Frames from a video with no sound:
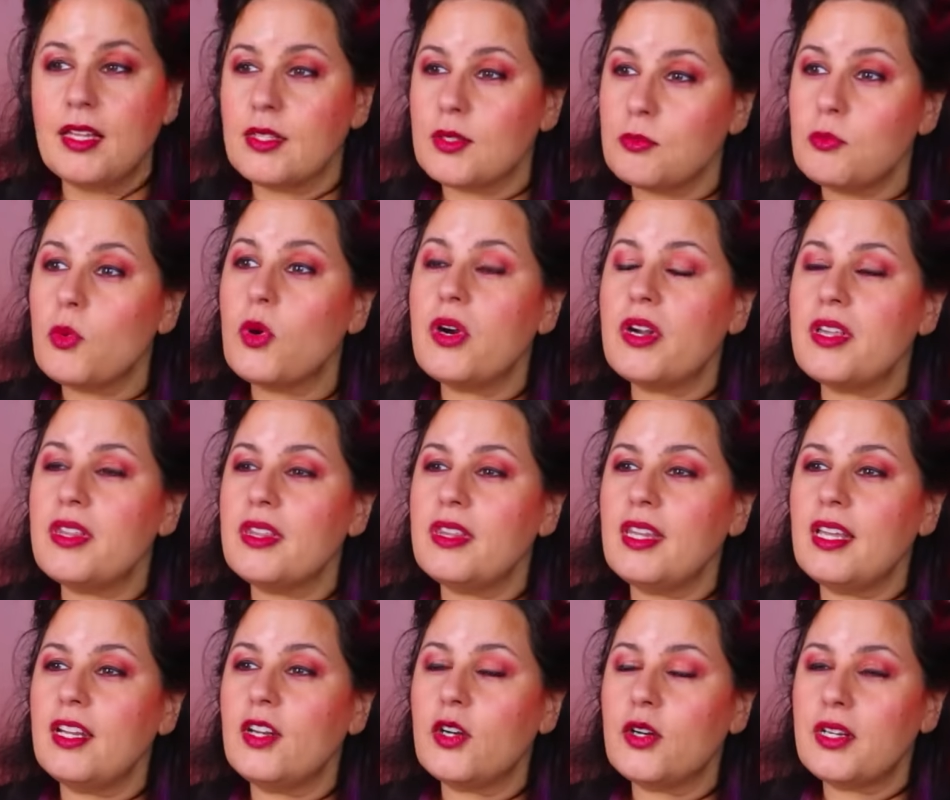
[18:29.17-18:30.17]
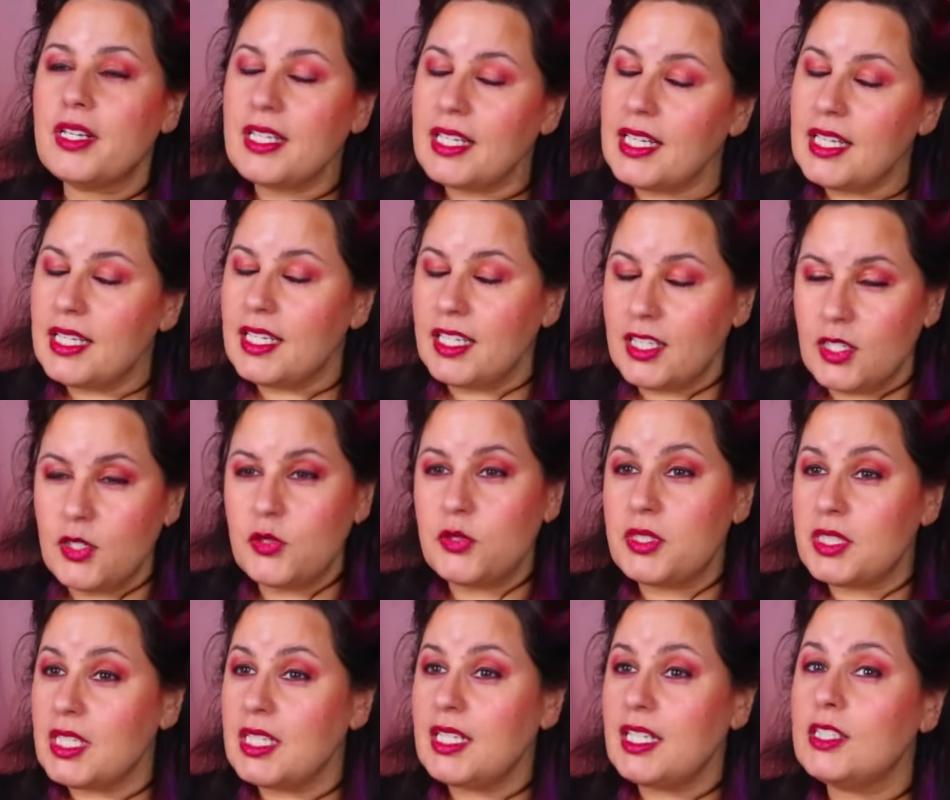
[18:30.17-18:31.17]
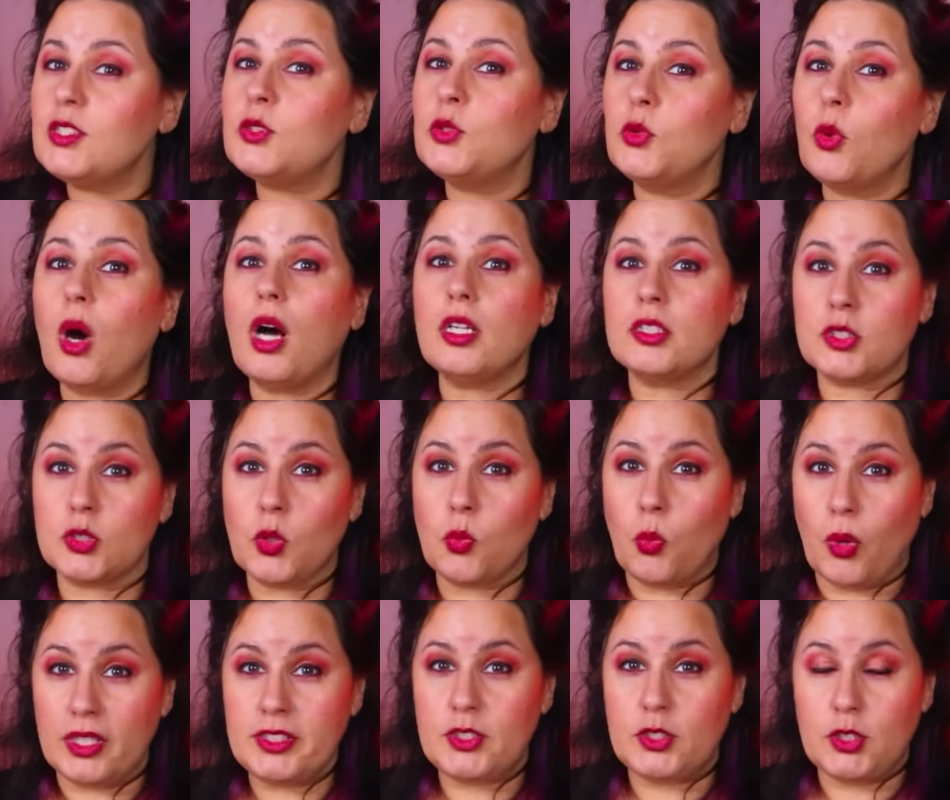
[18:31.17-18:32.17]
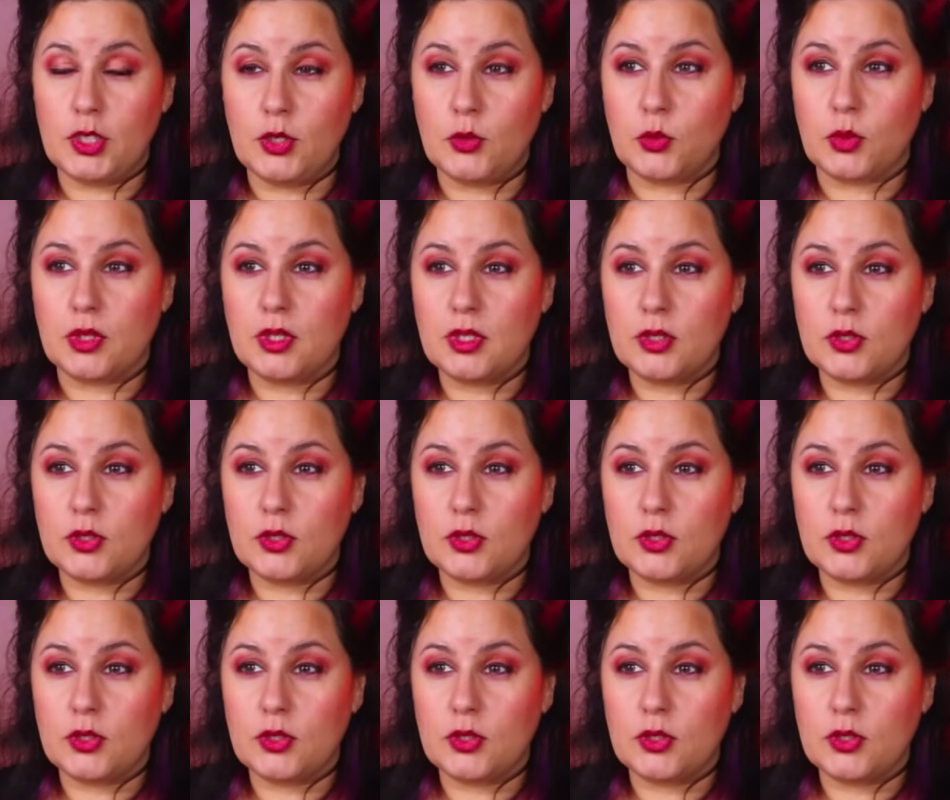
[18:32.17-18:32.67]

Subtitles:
It's more than her needing you. She needs to also want you,